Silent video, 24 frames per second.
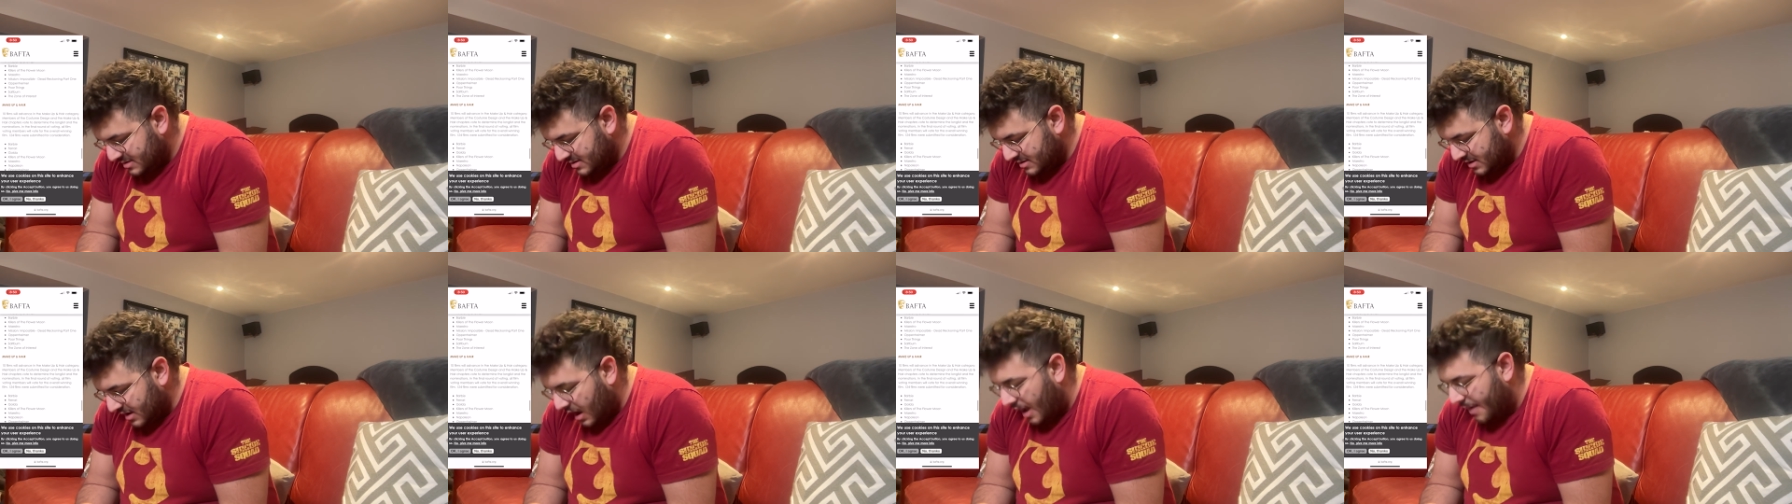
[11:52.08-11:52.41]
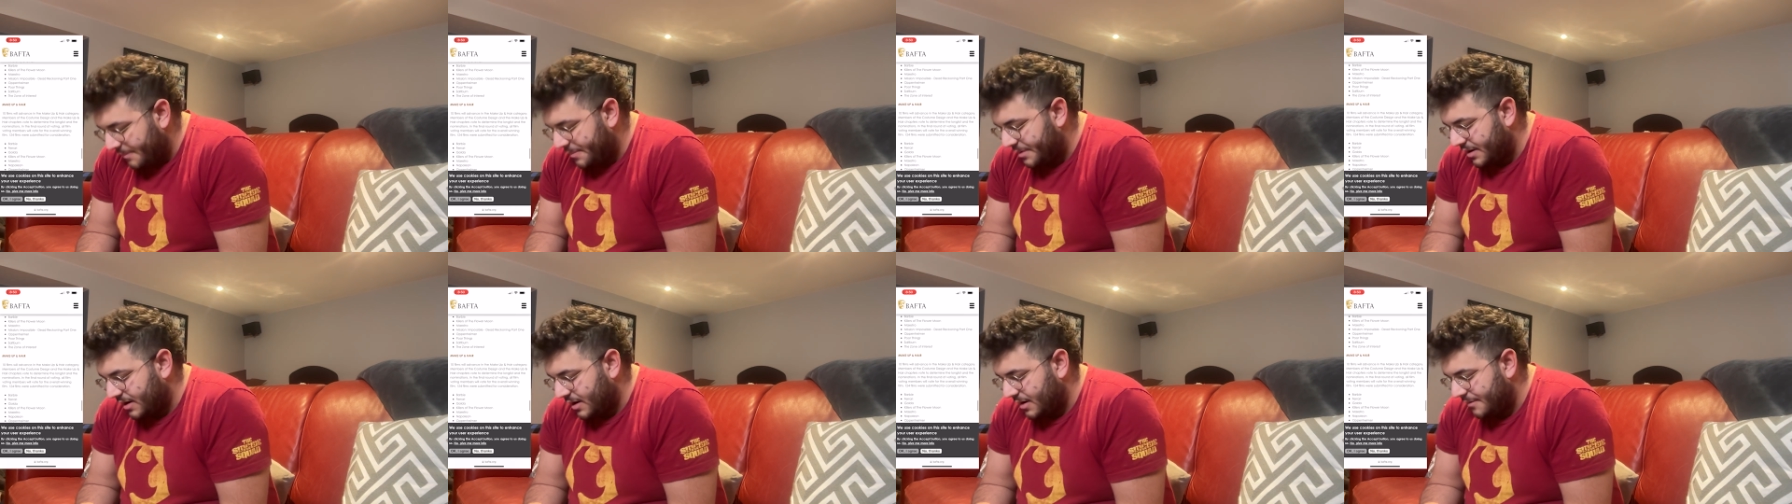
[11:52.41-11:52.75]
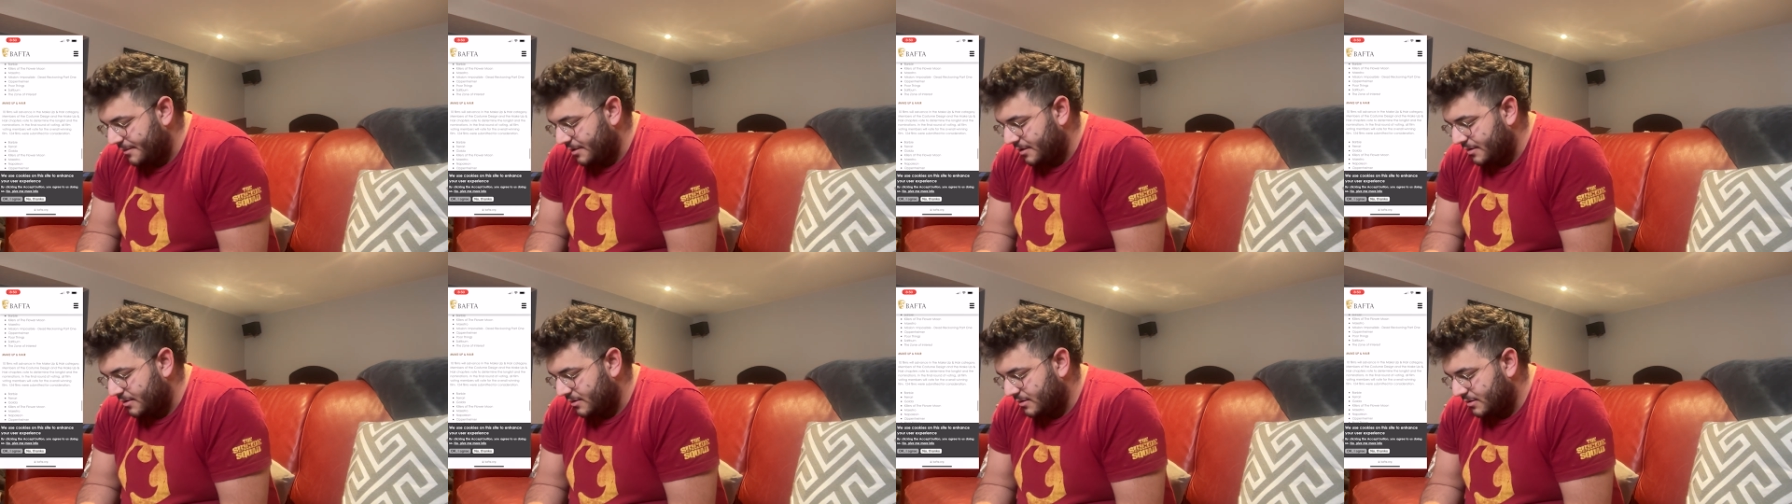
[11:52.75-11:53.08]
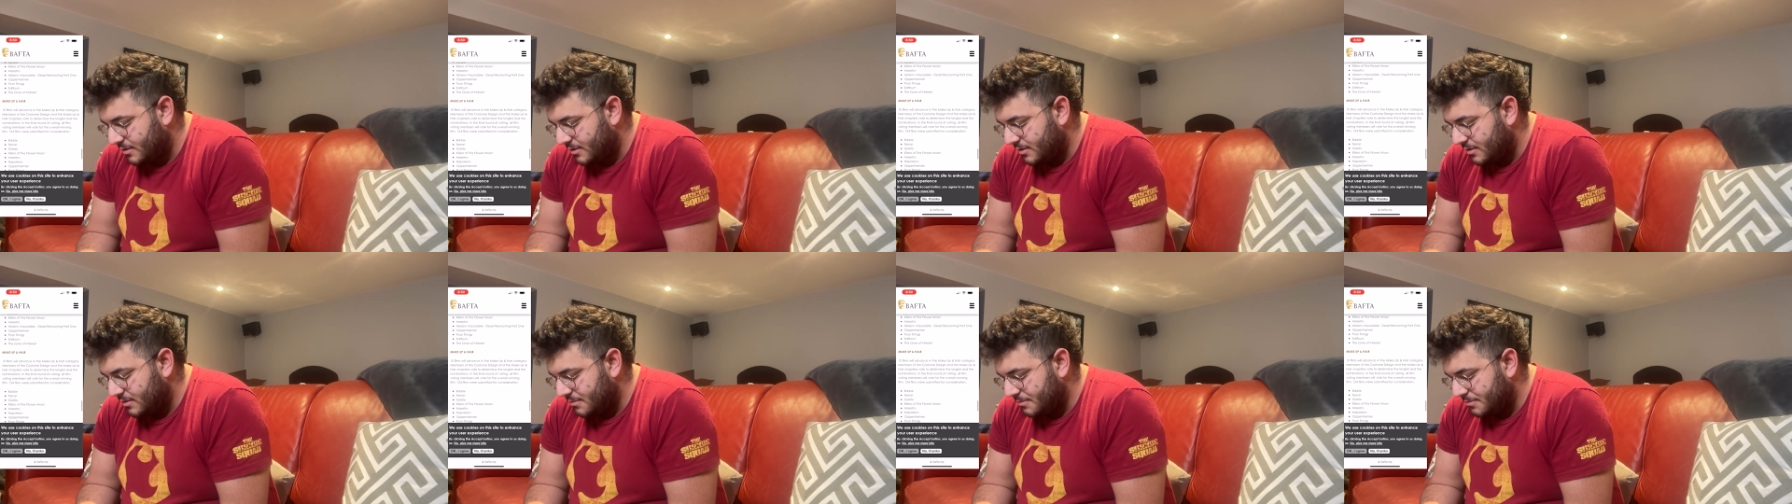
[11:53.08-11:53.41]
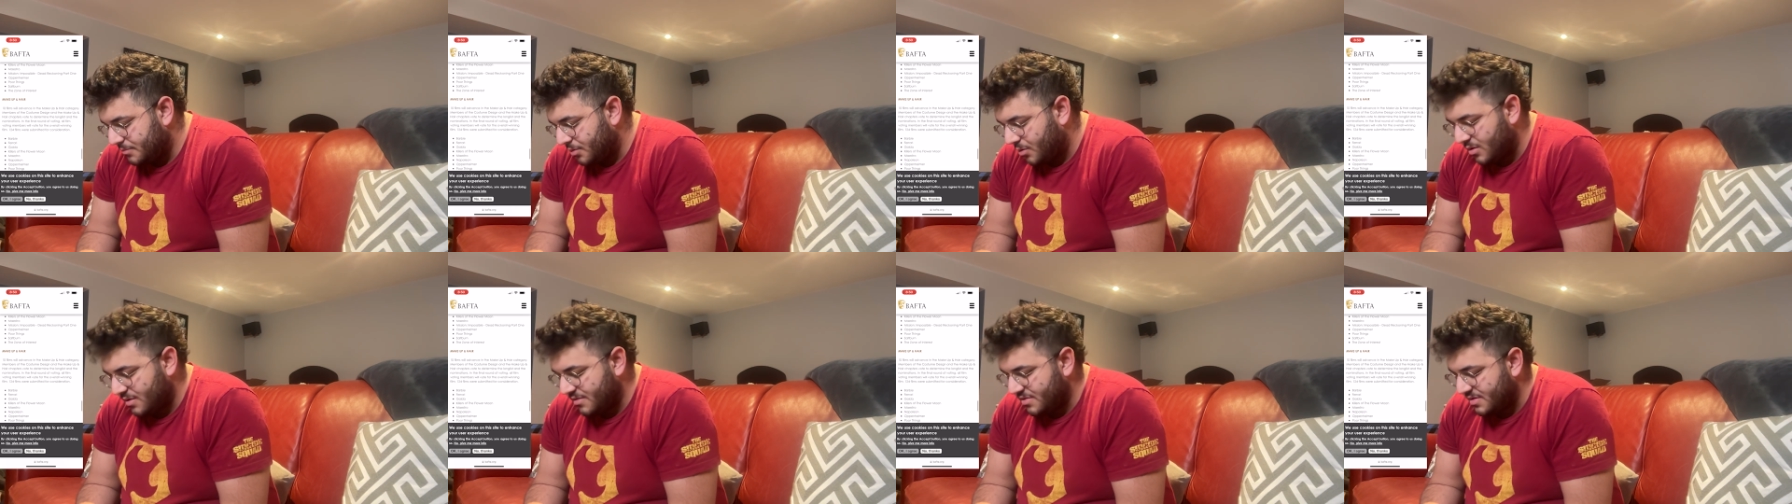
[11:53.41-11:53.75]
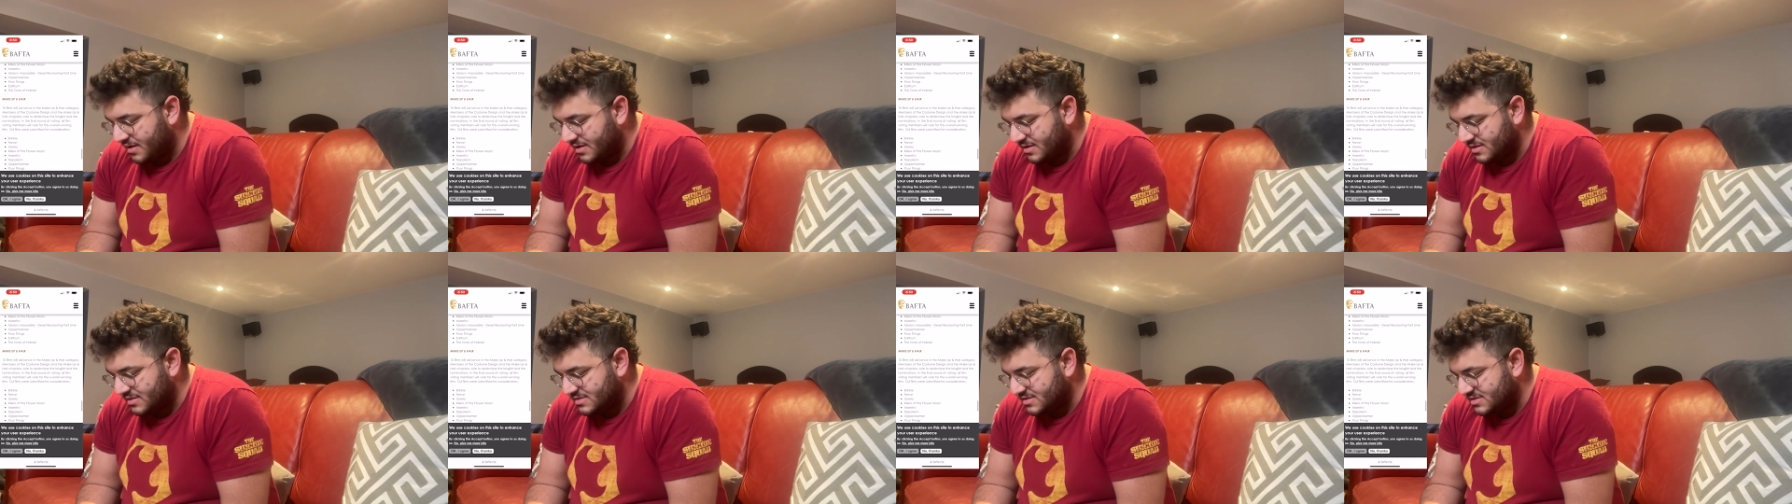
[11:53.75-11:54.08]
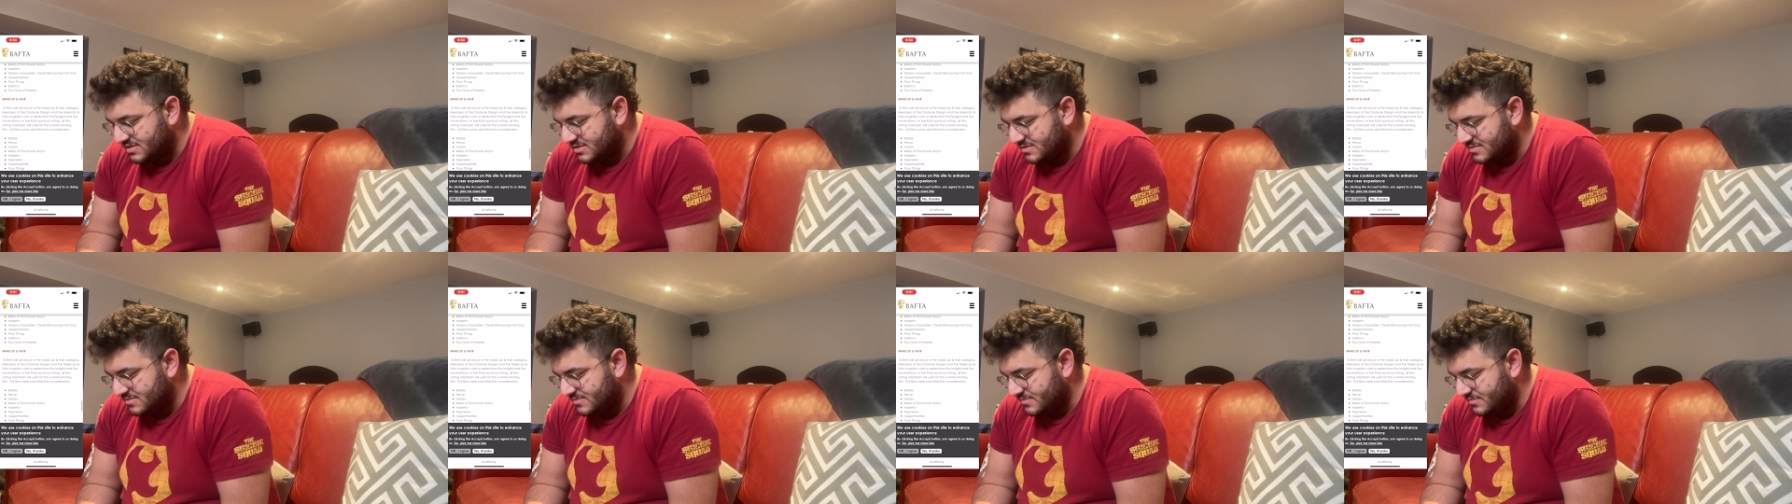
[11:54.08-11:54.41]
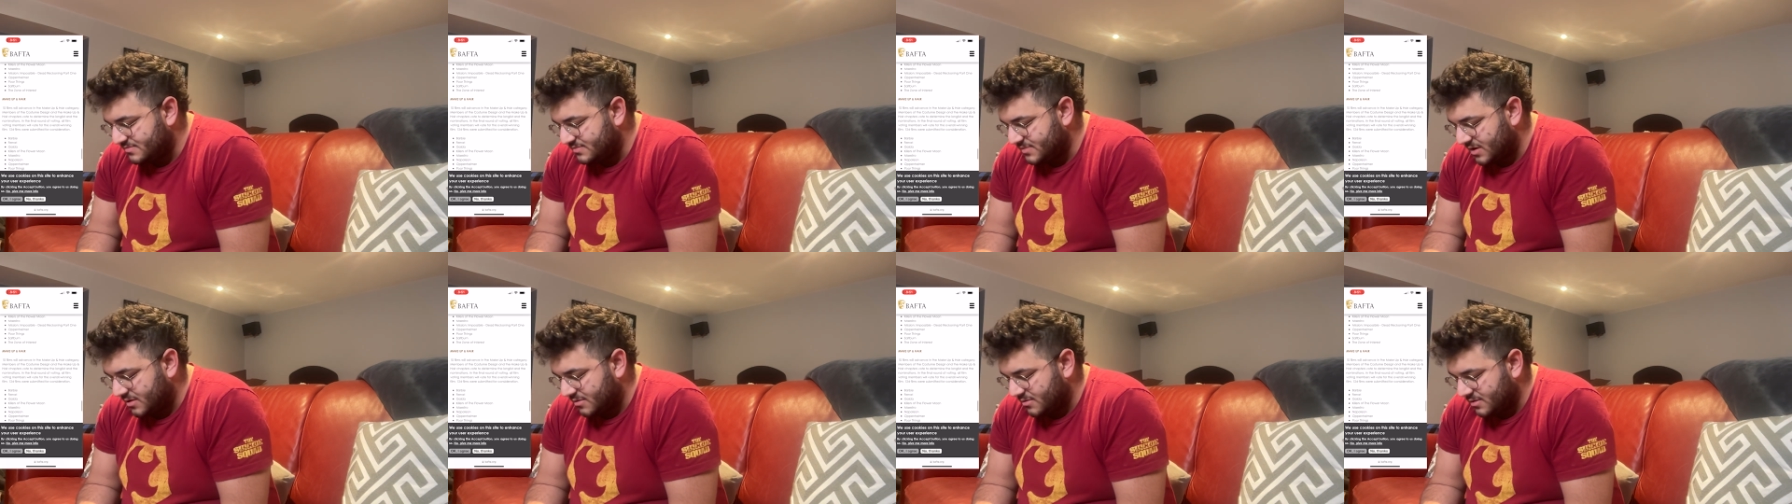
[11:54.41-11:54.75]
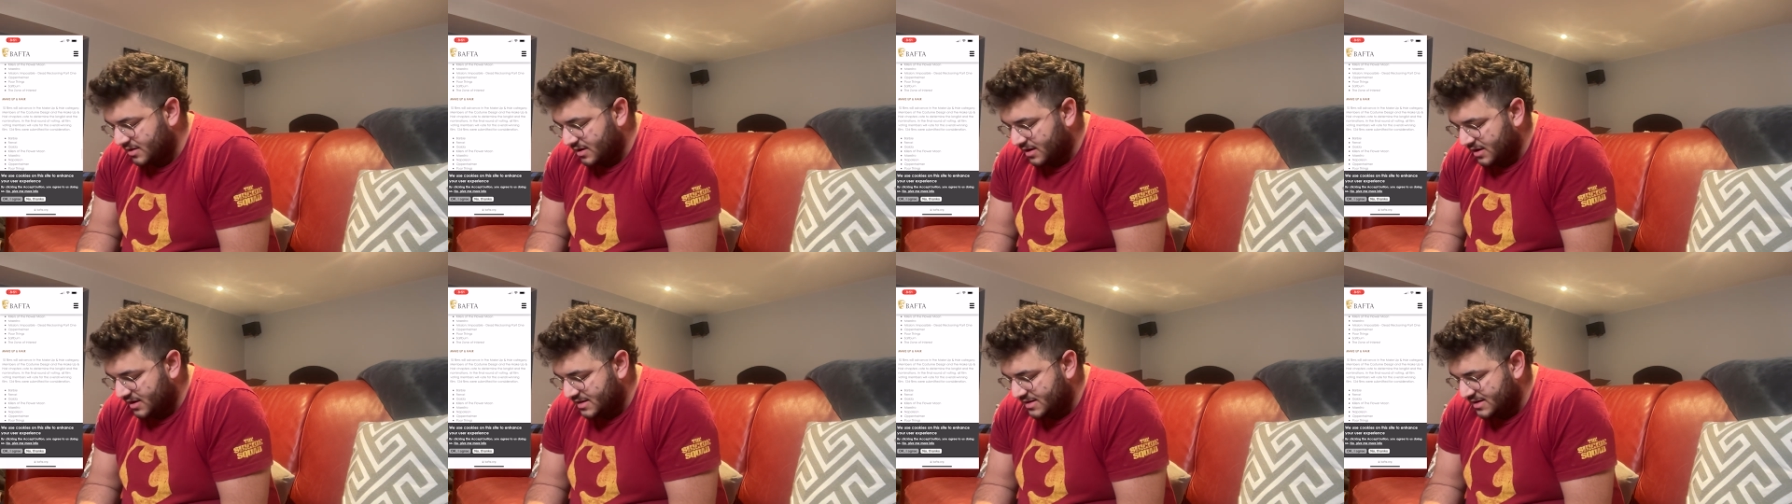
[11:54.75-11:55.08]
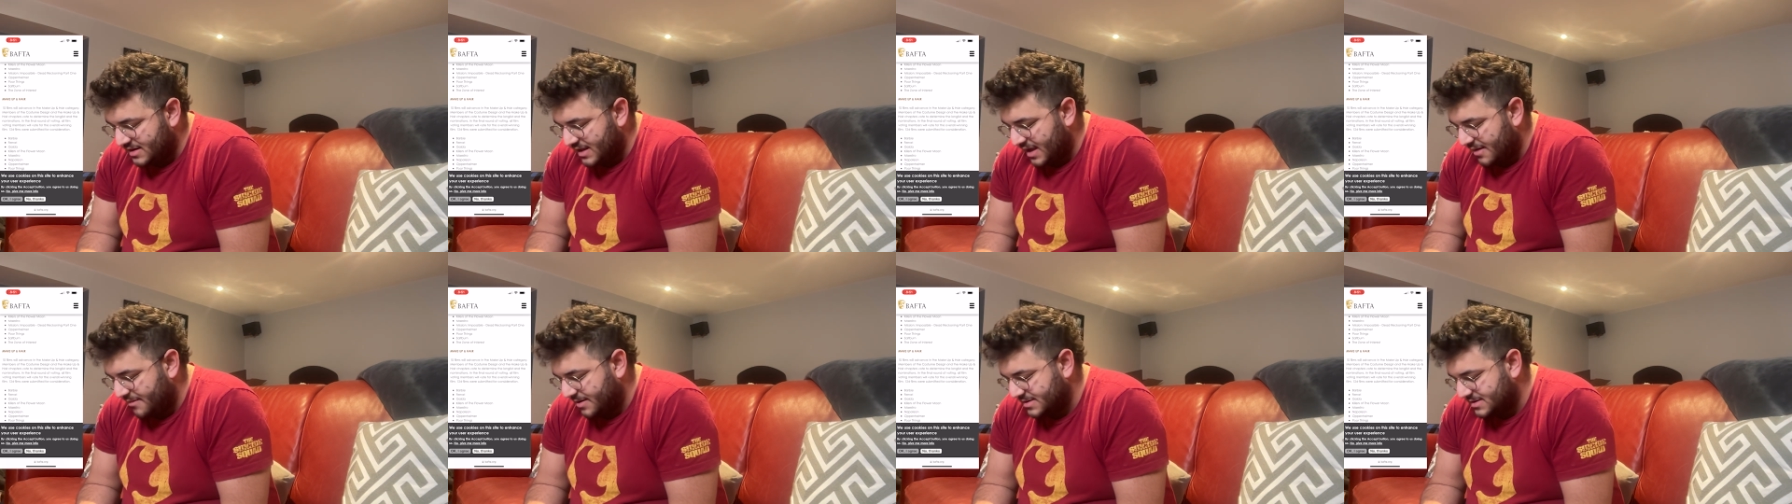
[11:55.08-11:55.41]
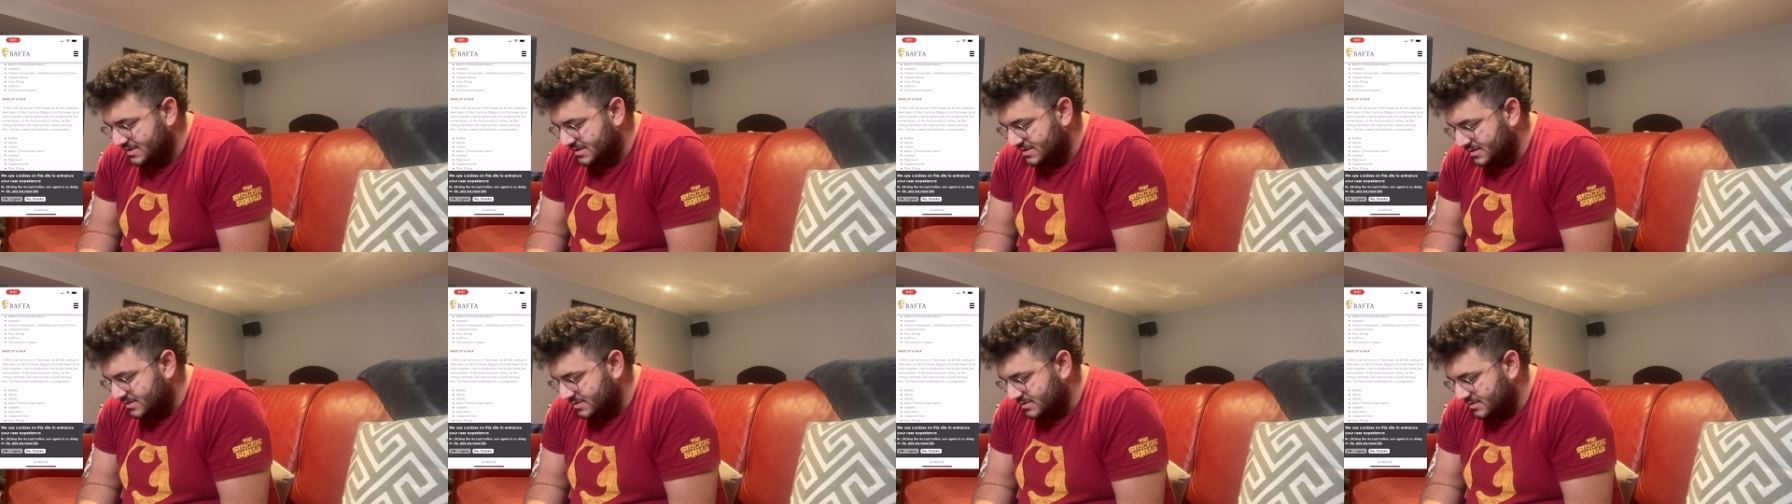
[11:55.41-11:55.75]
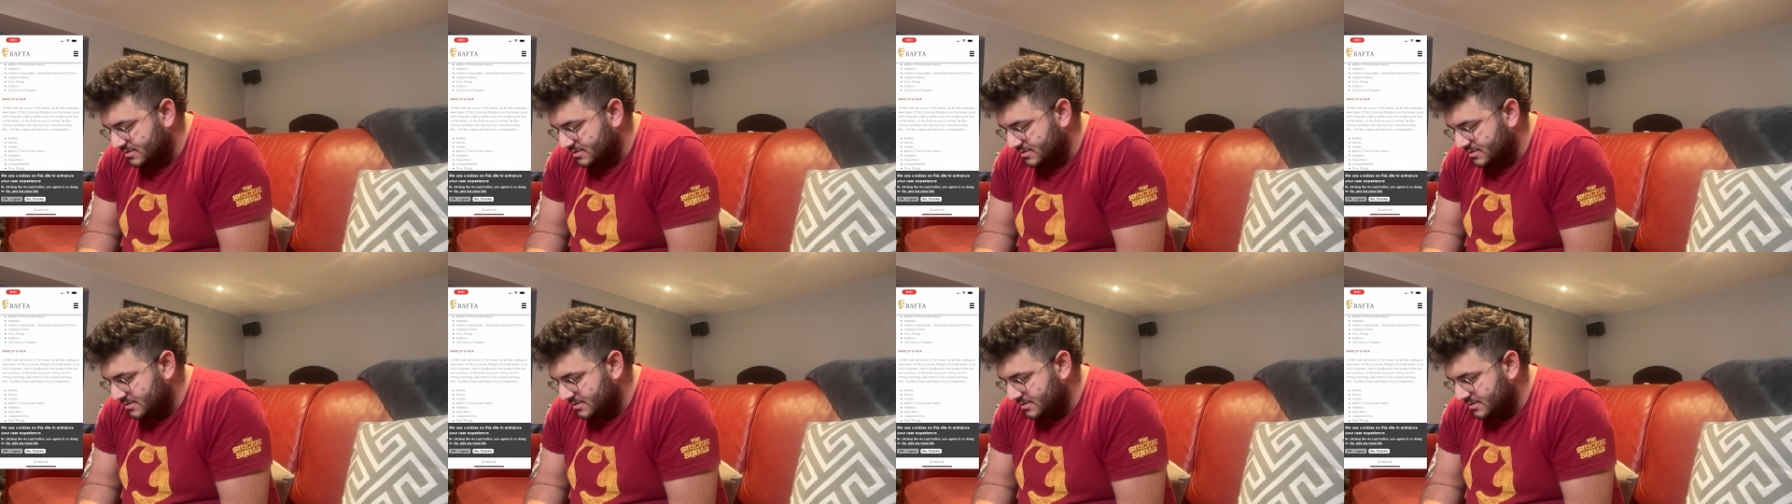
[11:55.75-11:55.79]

Oppenheimer. Poor things. Oh, God damn it.